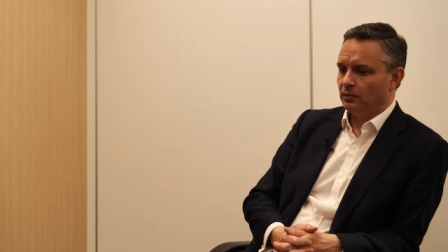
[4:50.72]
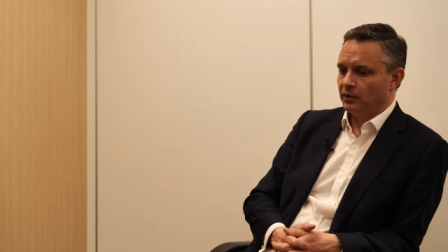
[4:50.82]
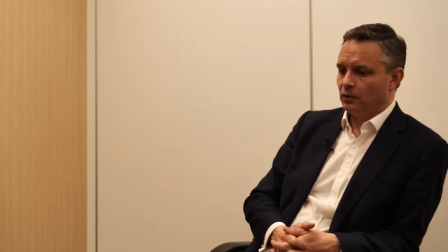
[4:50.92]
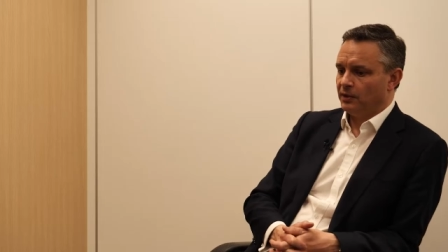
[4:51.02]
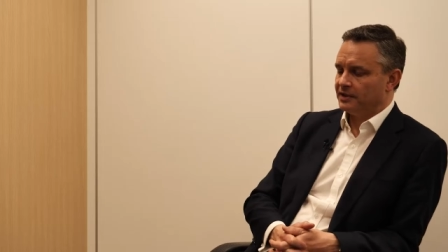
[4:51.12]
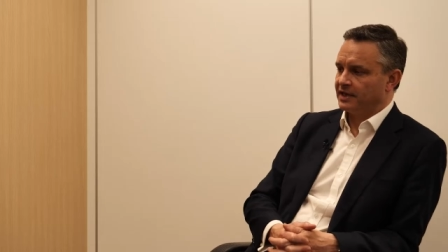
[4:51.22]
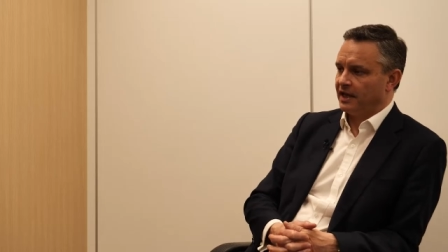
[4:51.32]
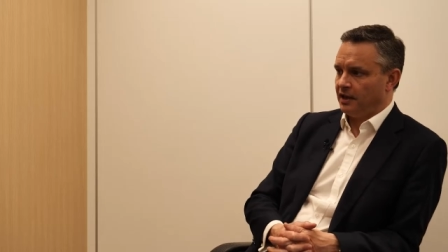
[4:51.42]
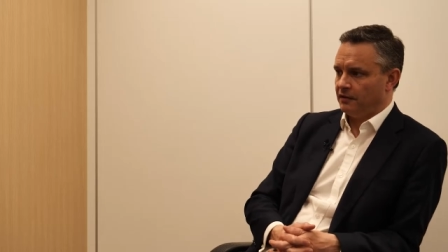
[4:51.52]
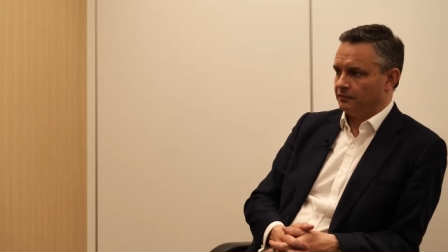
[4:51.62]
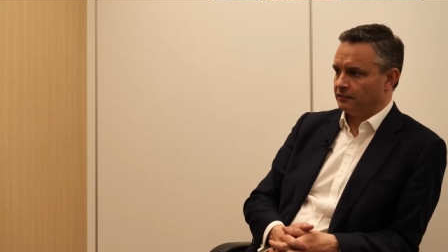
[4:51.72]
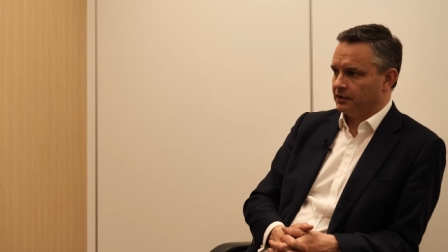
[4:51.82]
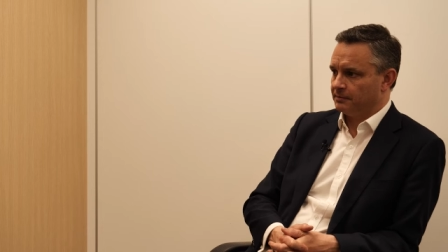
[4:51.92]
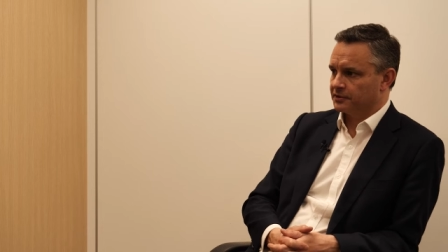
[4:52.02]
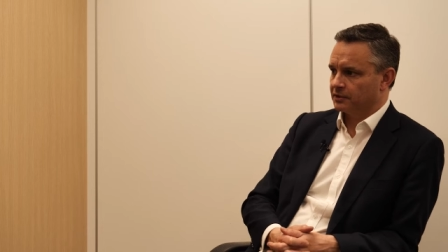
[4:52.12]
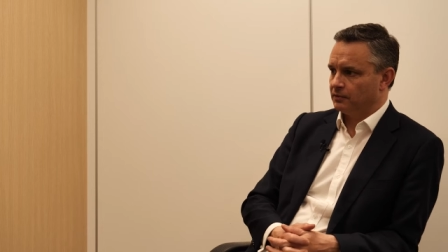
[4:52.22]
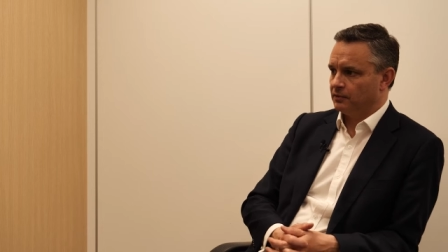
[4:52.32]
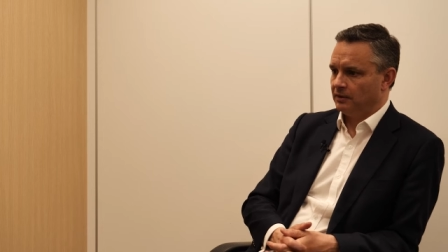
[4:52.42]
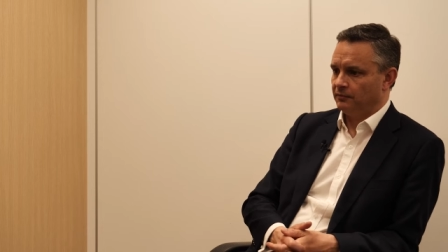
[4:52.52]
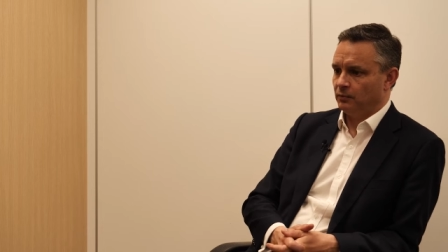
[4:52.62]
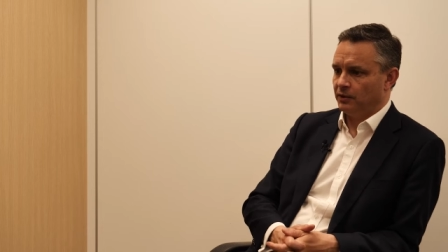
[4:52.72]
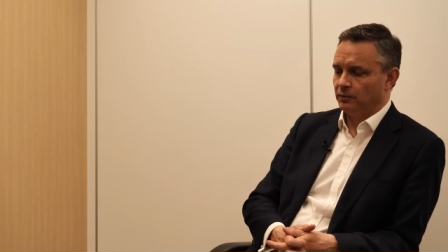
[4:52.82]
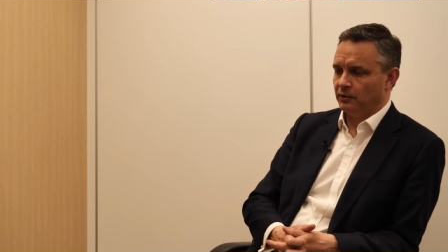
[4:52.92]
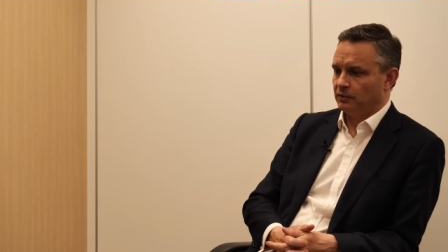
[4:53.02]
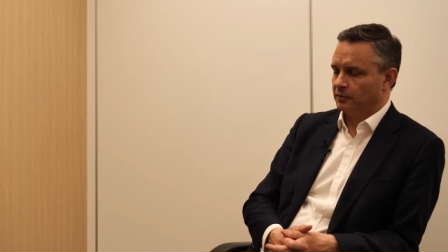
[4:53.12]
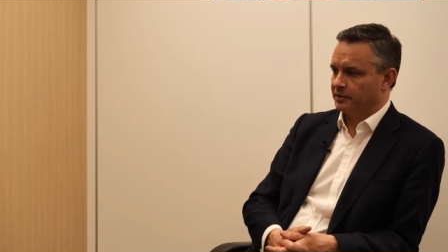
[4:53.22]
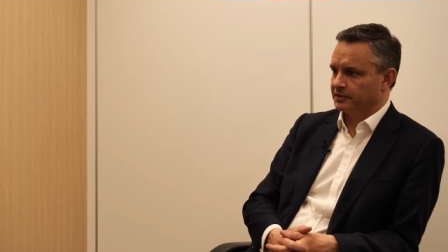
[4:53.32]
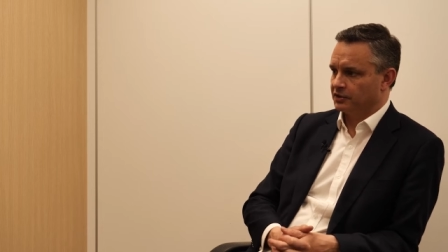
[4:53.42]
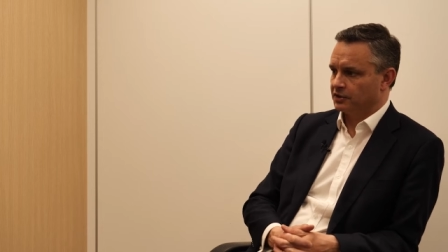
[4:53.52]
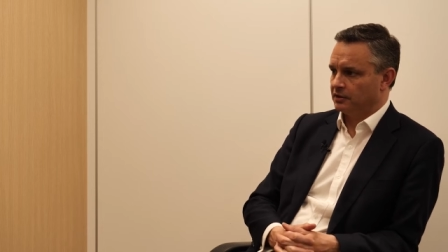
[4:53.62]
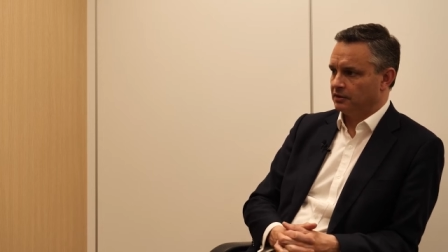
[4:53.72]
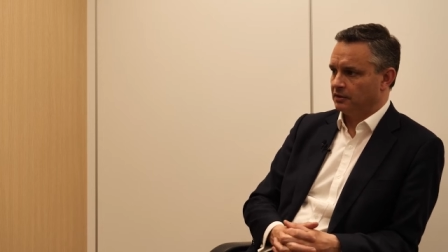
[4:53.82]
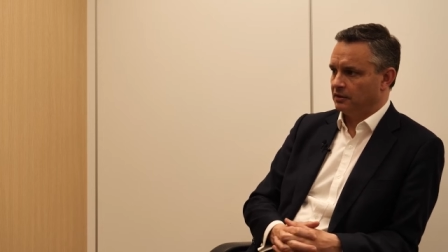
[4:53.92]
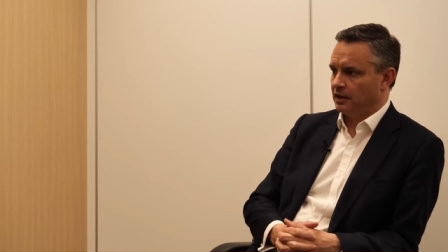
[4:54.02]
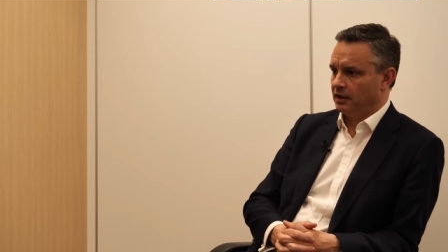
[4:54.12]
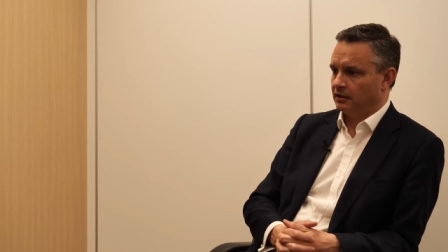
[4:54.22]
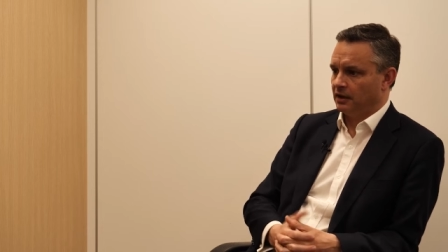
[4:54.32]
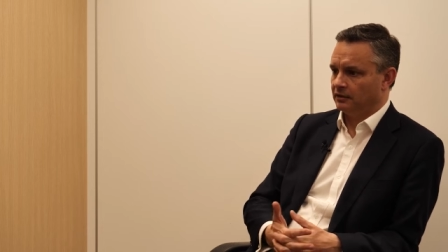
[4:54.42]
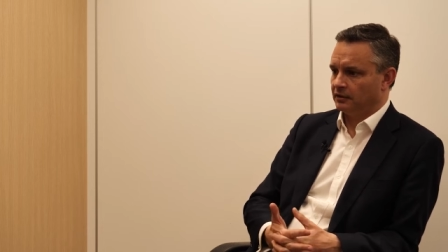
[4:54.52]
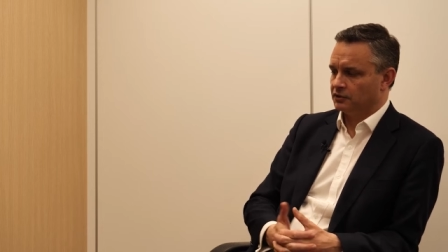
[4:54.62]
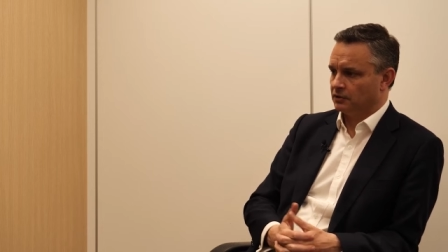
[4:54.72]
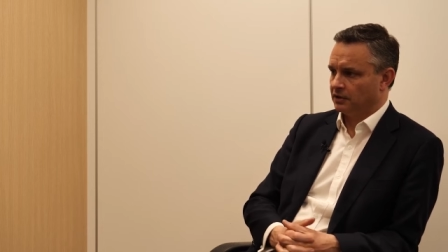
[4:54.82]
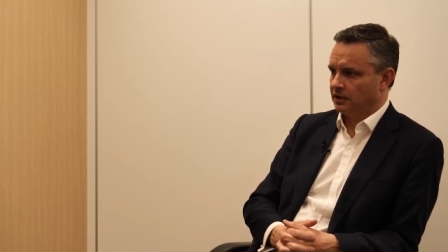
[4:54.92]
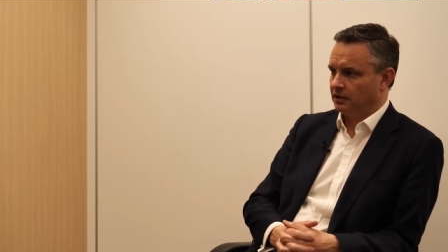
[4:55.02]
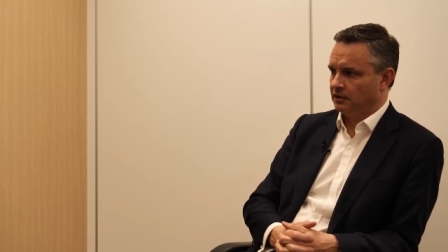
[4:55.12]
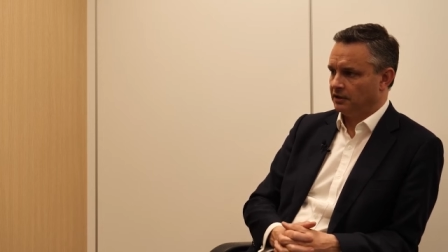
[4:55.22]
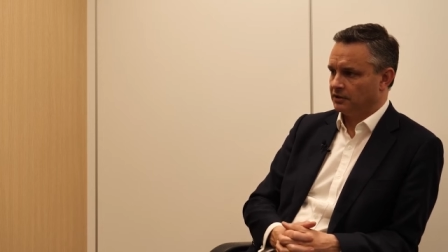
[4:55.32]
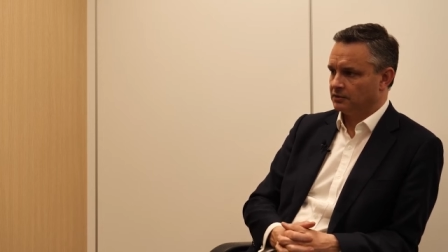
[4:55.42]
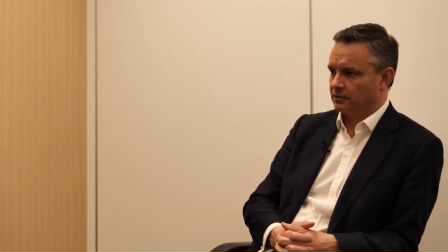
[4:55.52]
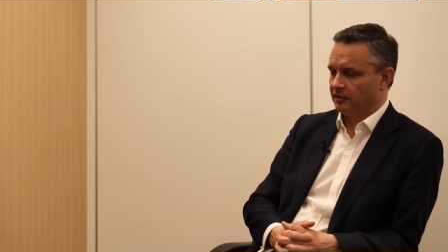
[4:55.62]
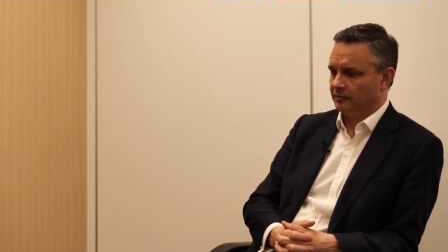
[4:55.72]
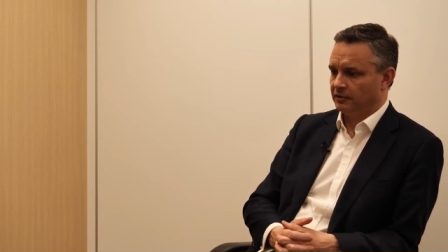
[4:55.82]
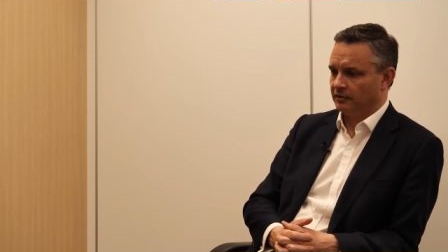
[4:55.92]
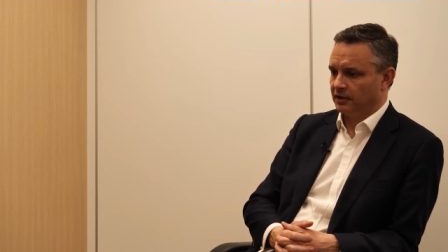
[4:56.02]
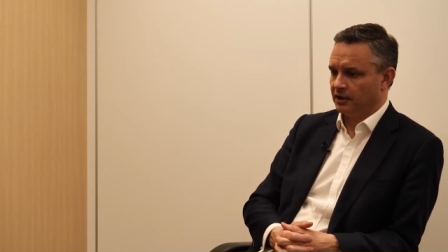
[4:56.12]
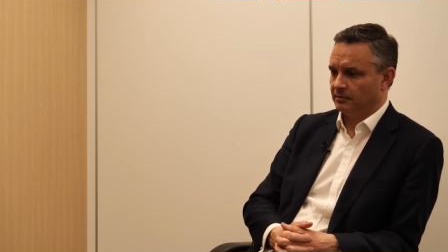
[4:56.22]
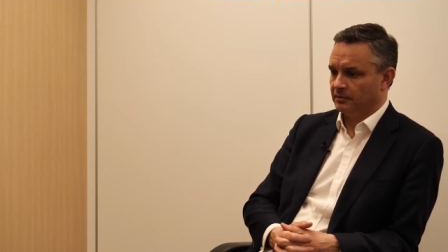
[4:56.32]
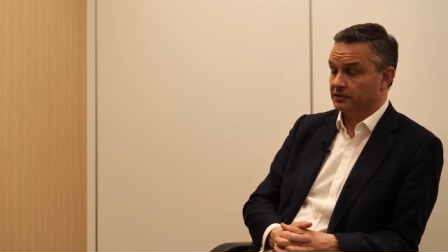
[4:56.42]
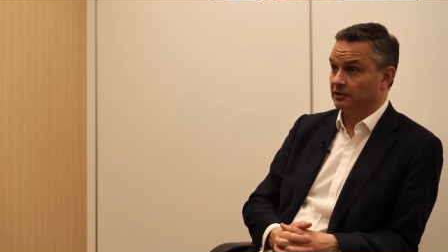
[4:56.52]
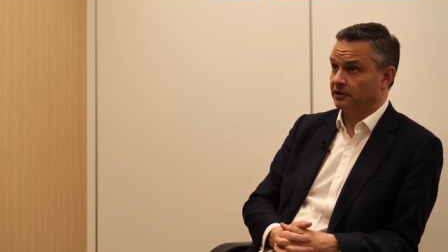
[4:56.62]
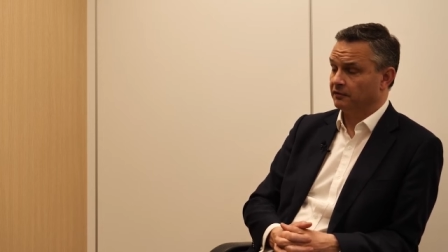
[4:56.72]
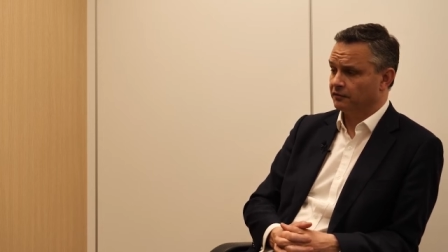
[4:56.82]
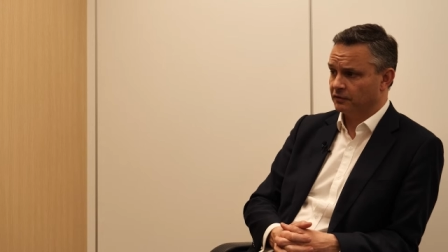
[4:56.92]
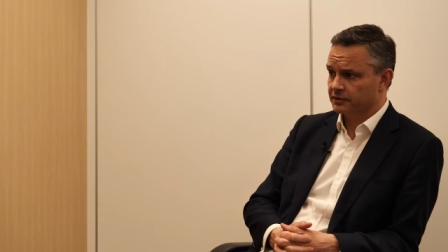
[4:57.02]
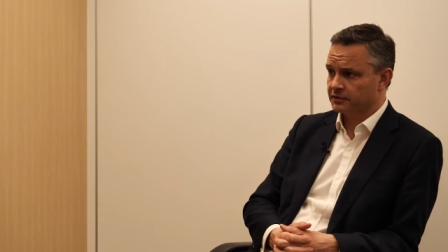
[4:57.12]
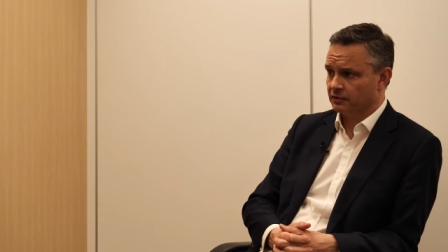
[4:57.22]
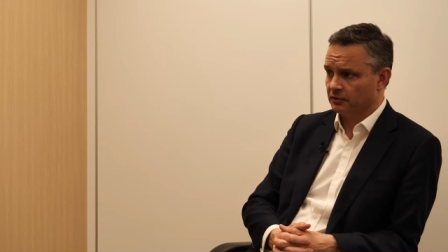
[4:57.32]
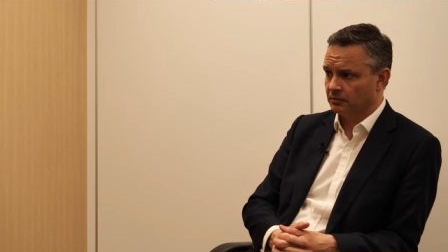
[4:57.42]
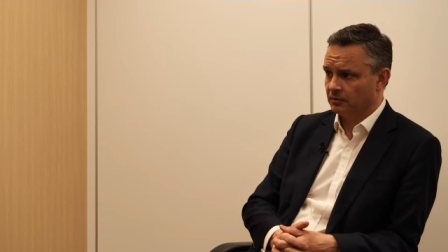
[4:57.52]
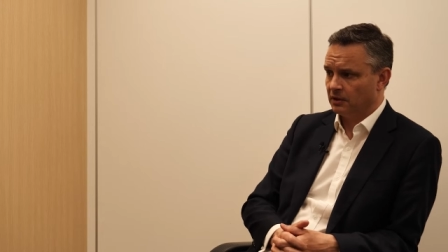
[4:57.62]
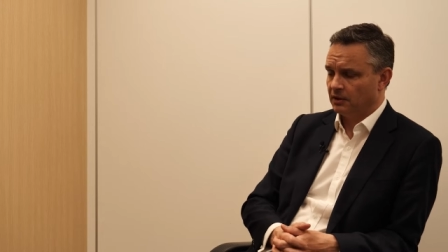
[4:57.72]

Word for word: we always have, right? So it, when we were in opposition and under the John Key national government, um, certainly in the first term,